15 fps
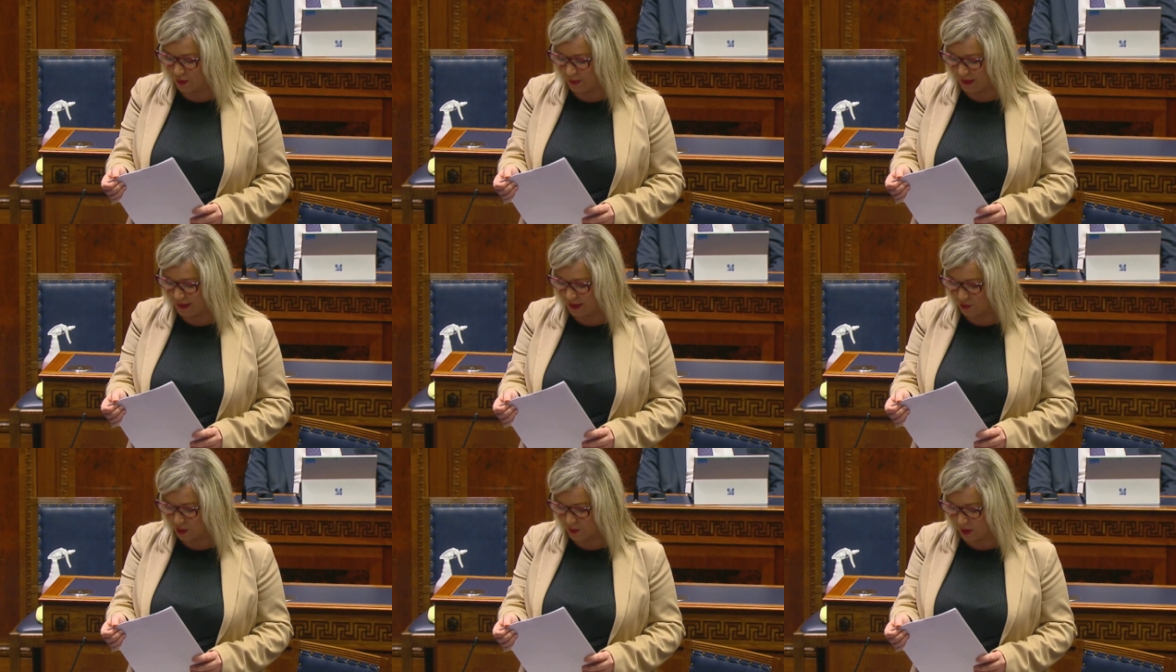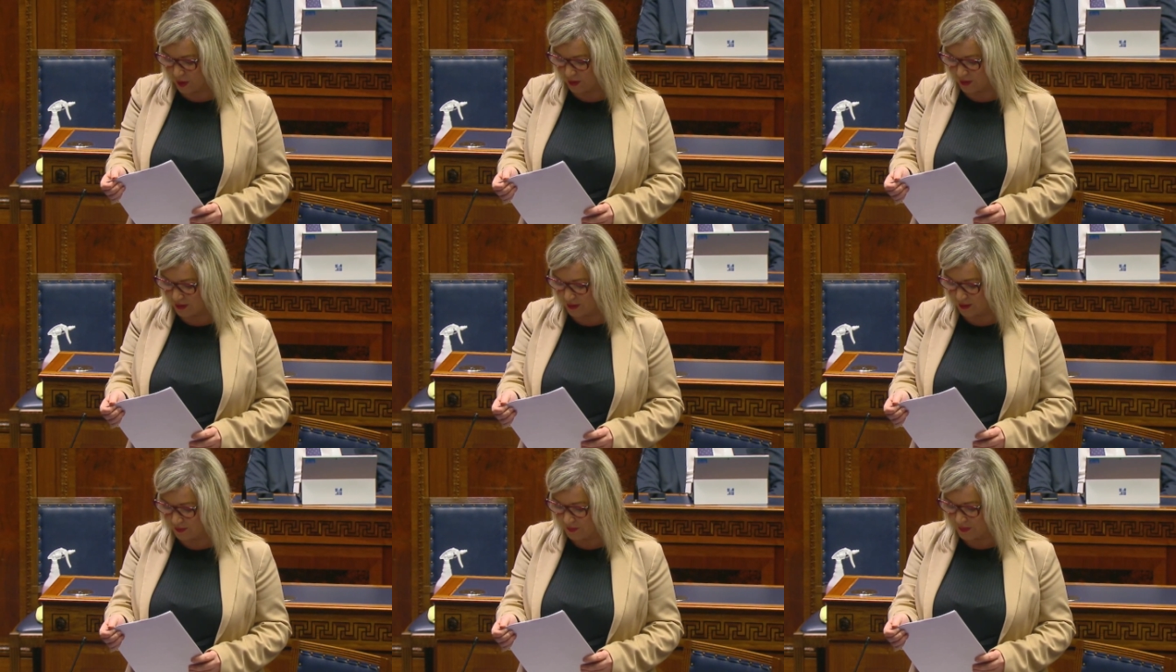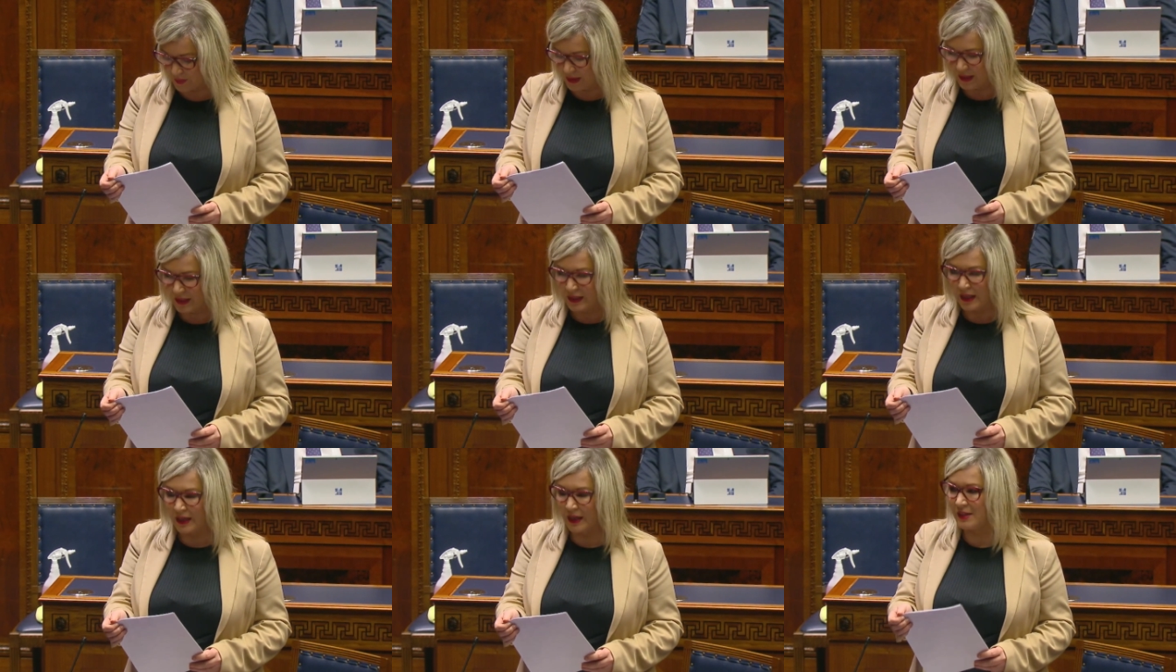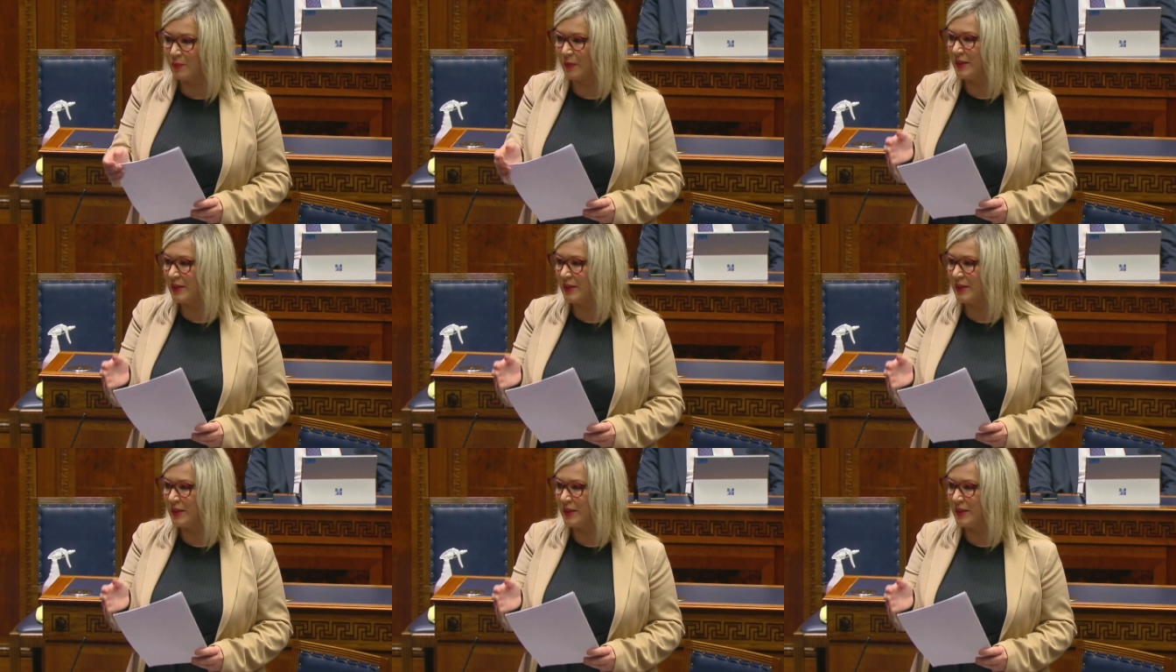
the police response. And as